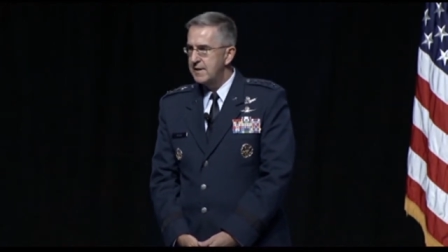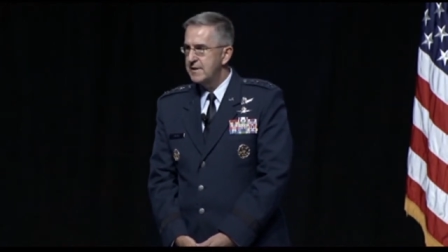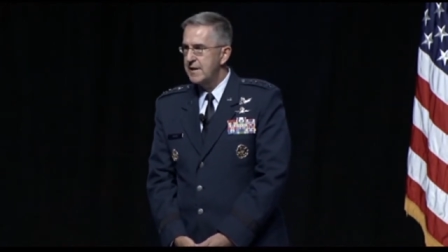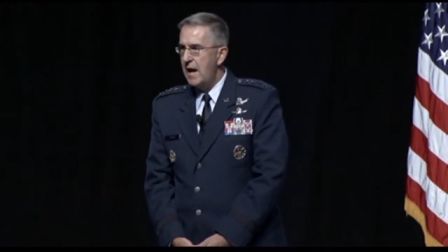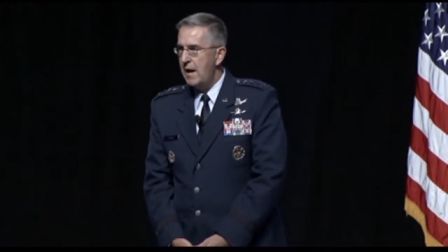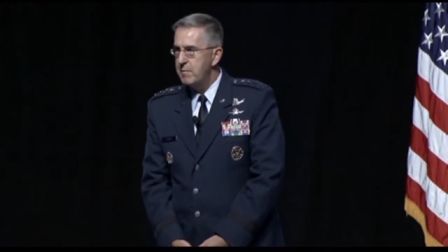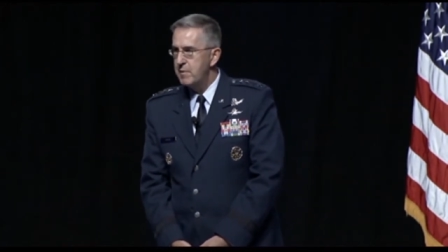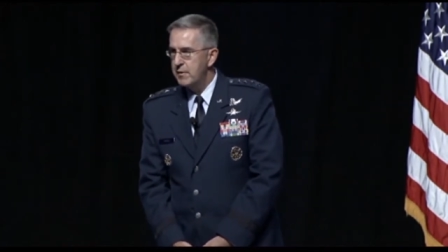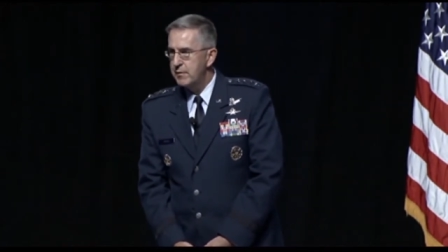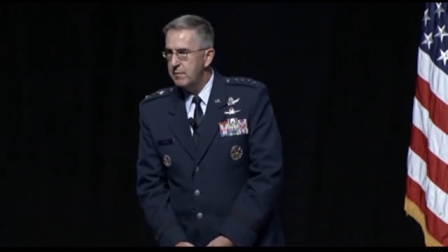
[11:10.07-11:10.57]

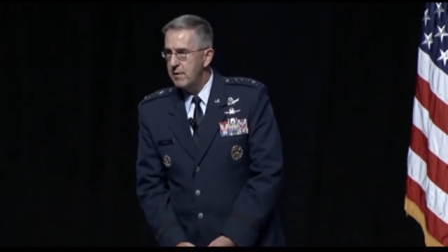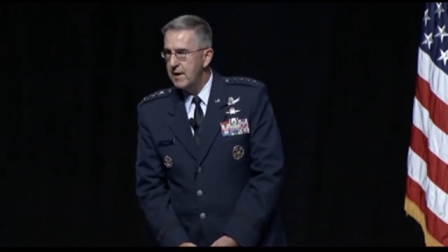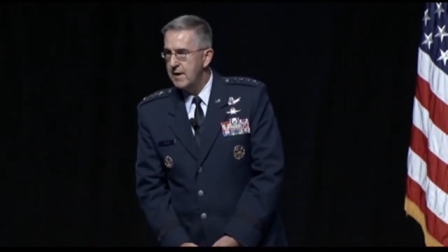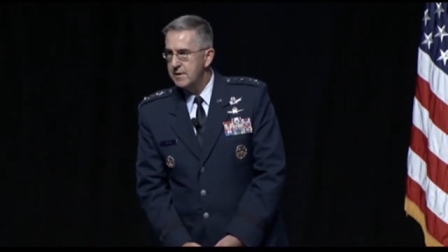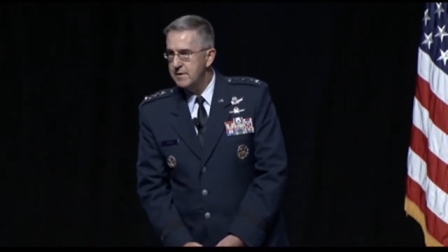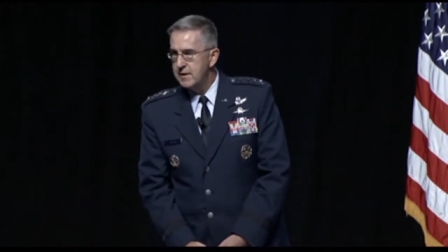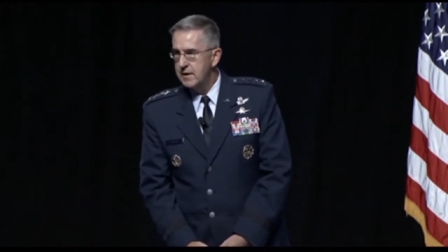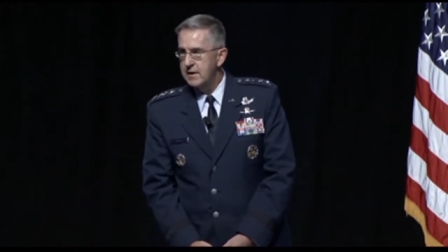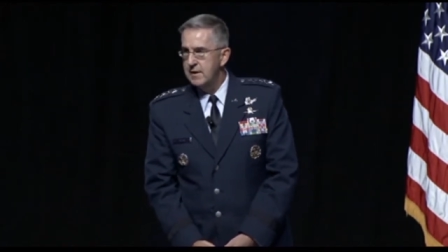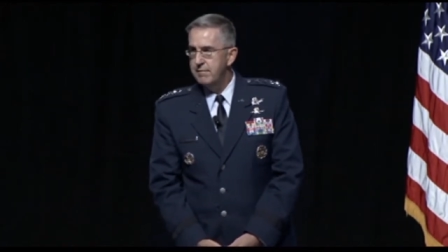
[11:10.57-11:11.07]
And the cyber
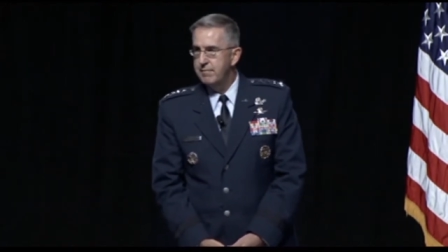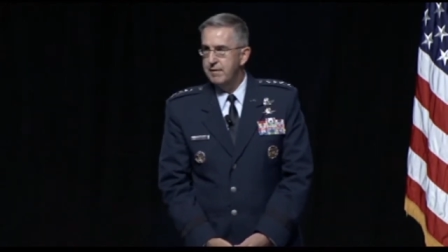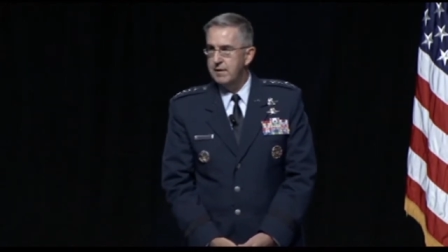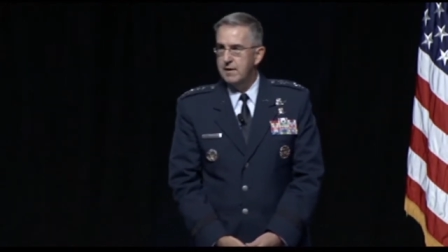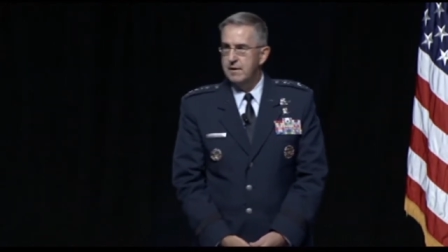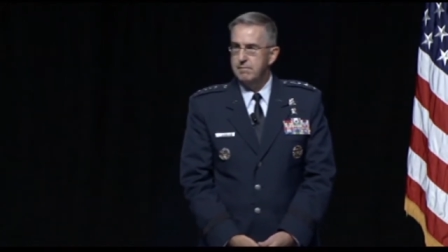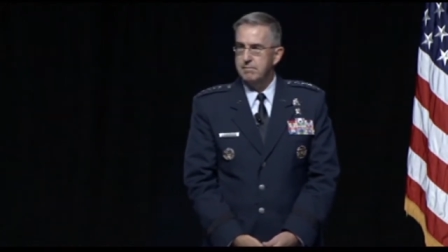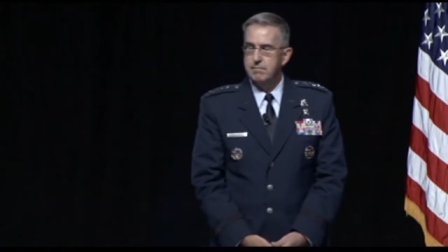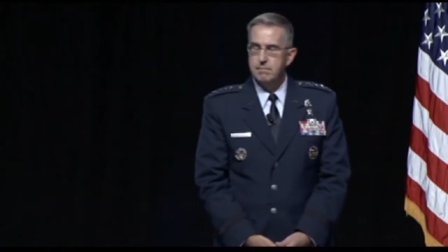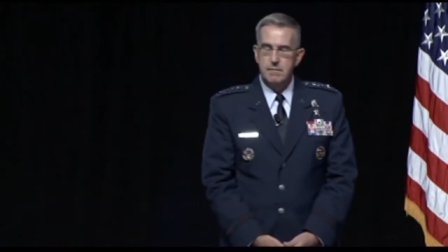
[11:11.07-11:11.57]
threat is
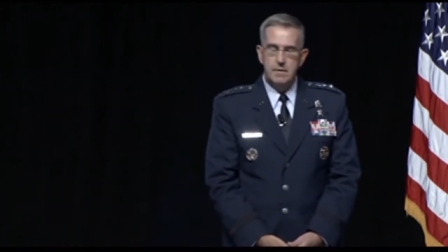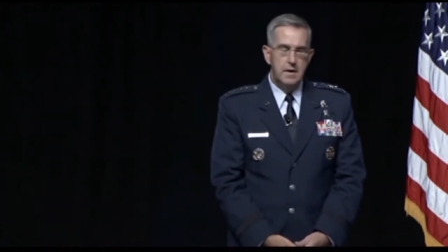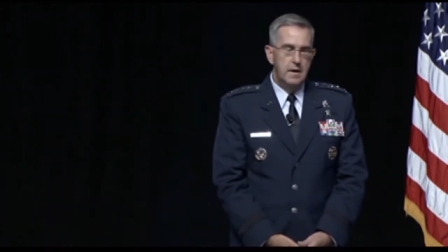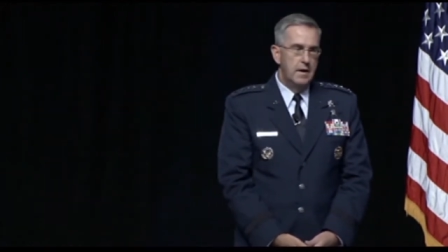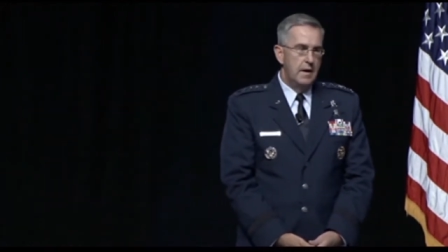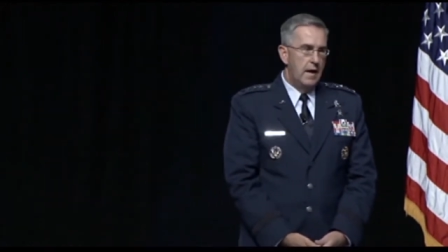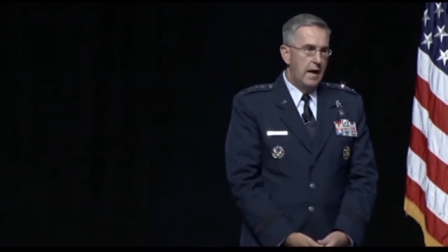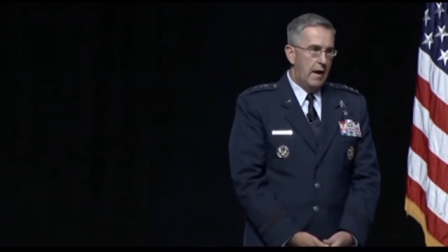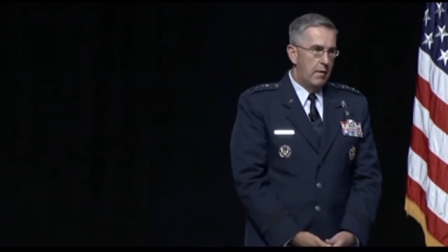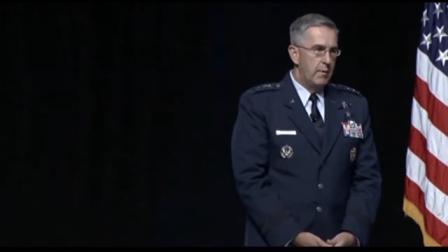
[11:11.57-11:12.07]
significant.
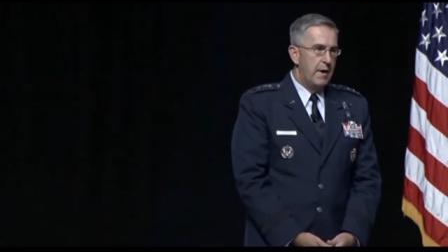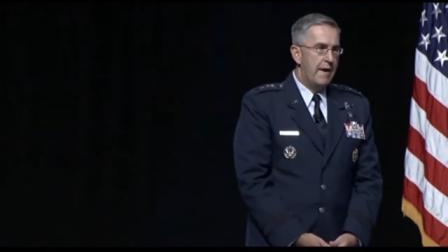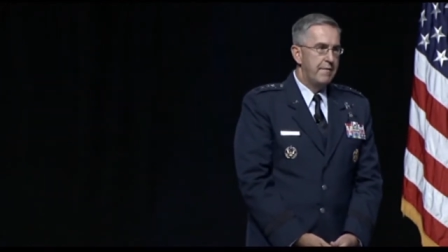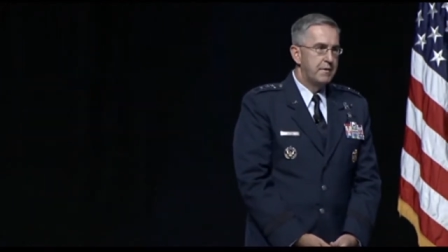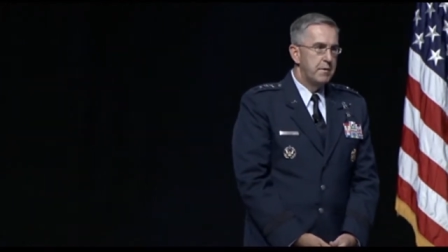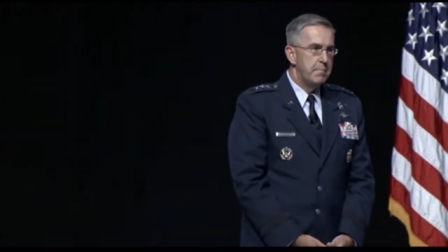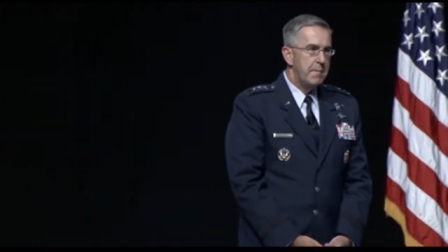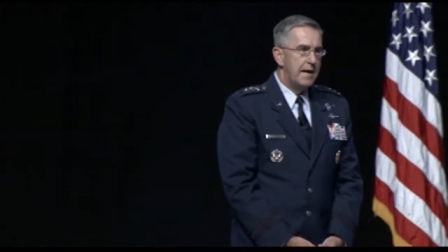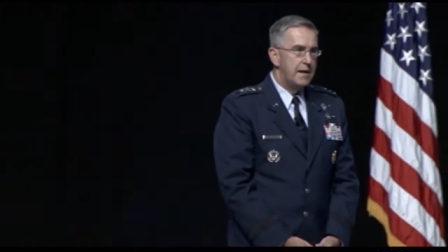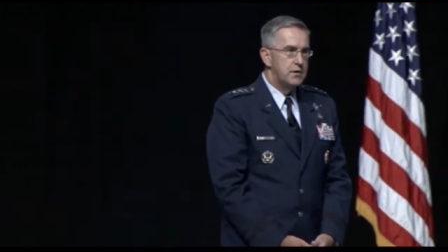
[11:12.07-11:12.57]

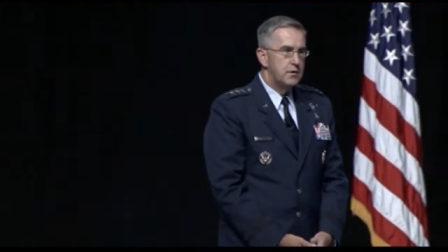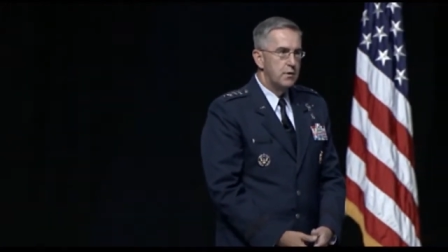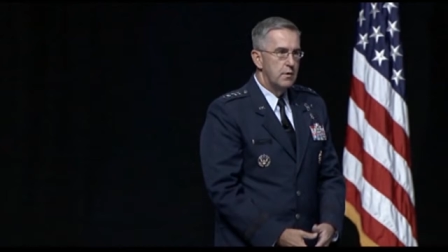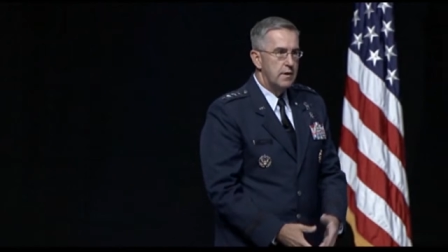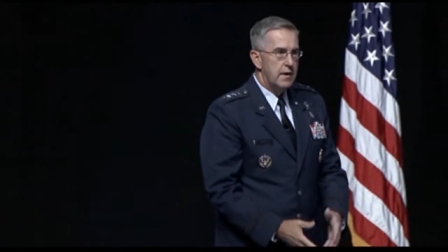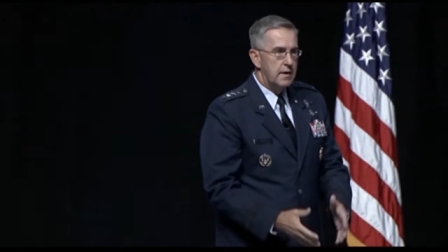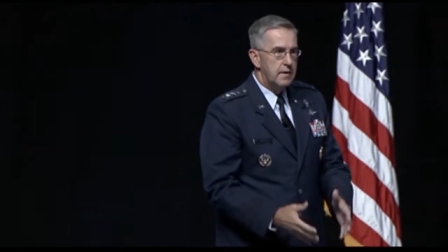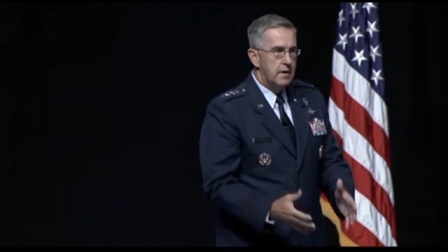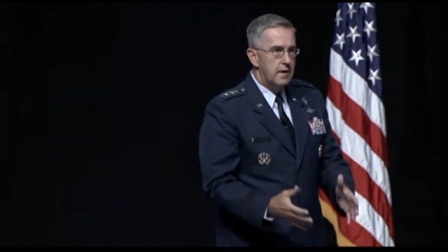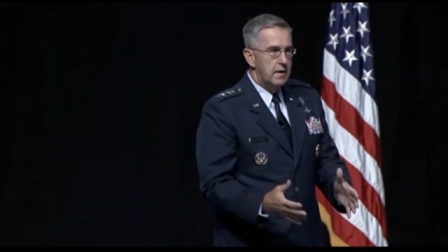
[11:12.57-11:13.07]
And we have to
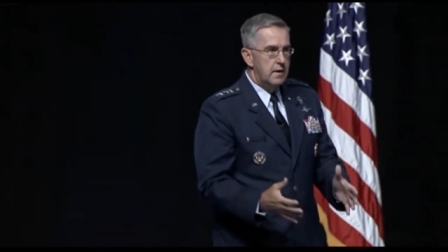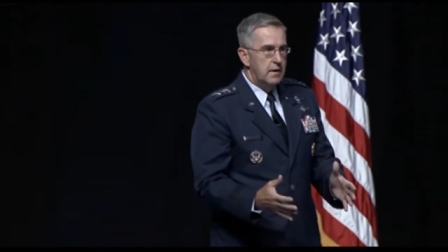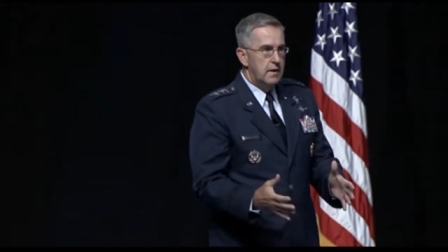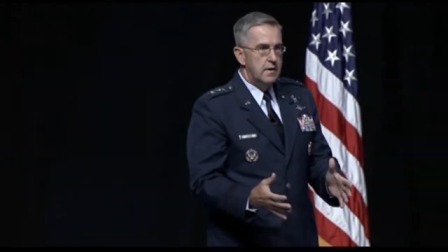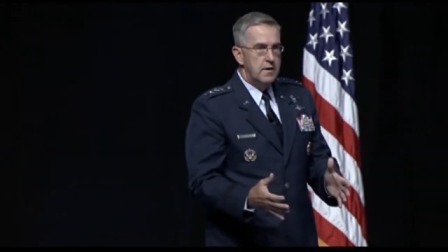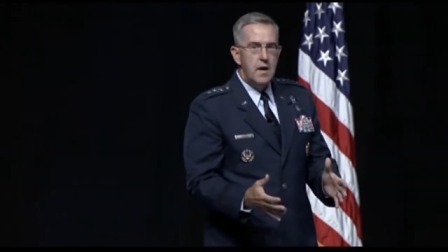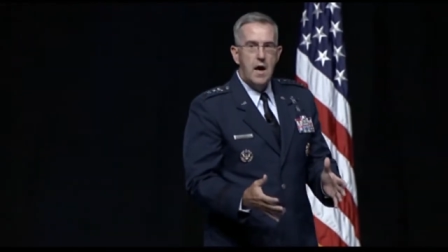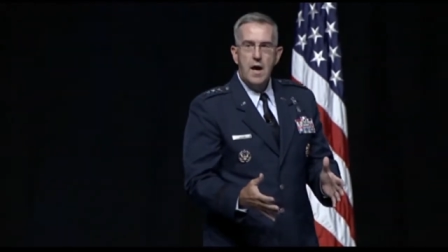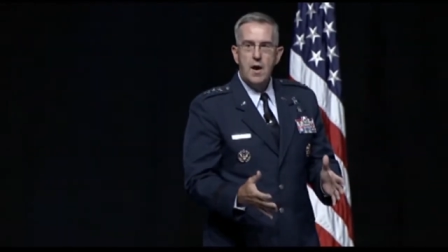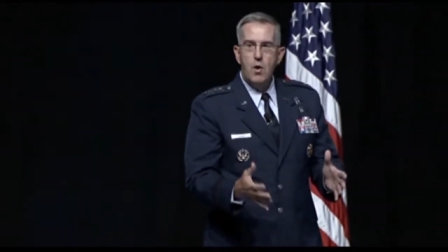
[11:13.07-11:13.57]
make sure that
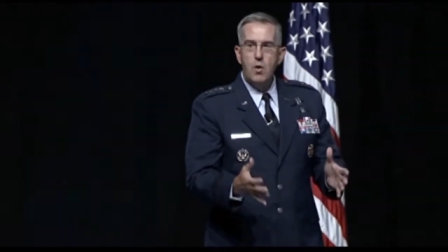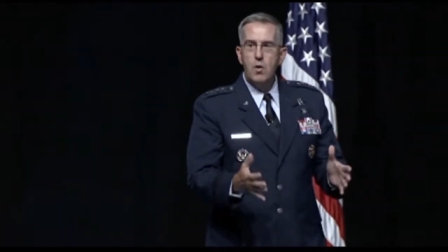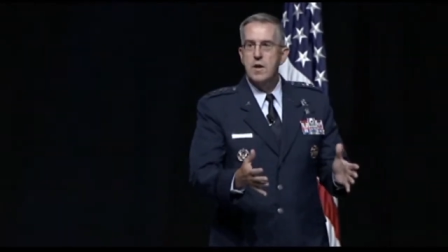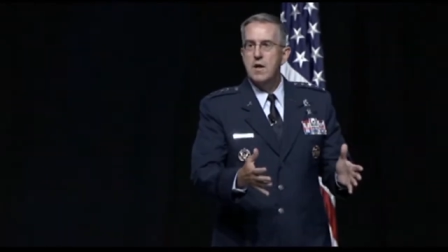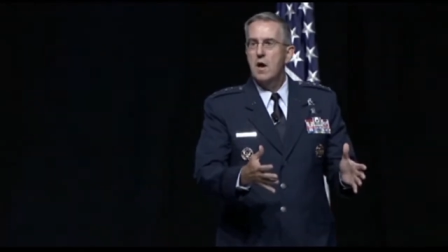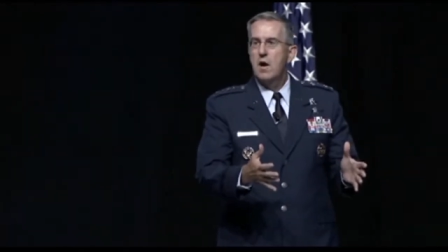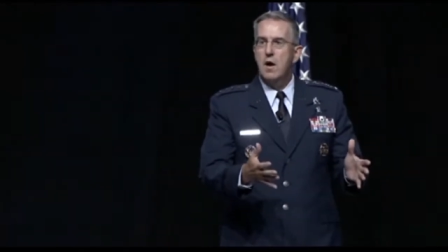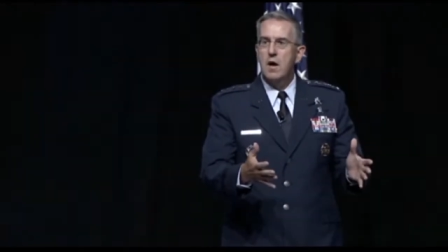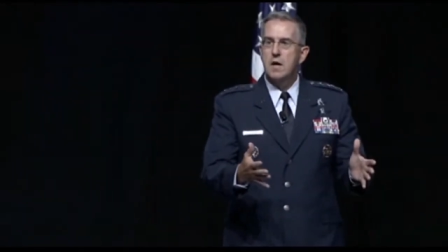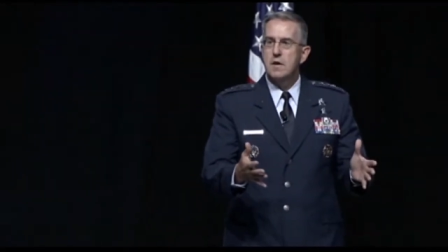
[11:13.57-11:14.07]

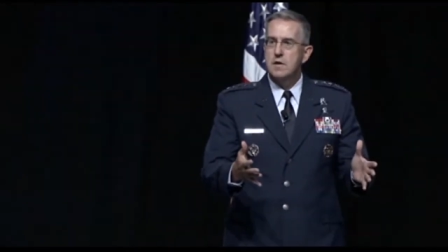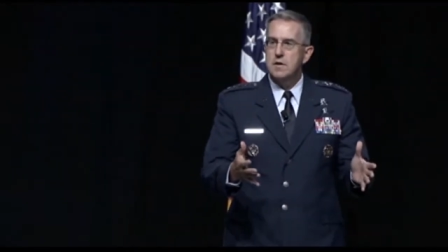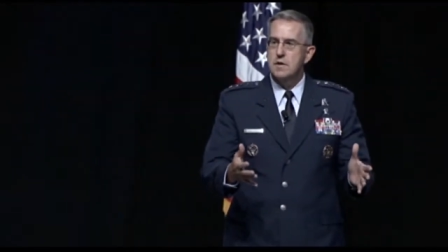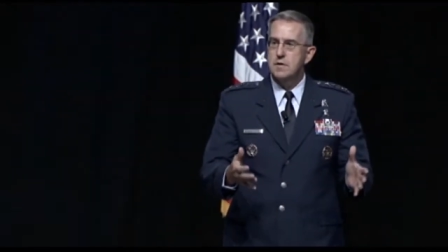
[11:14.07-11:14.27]
not only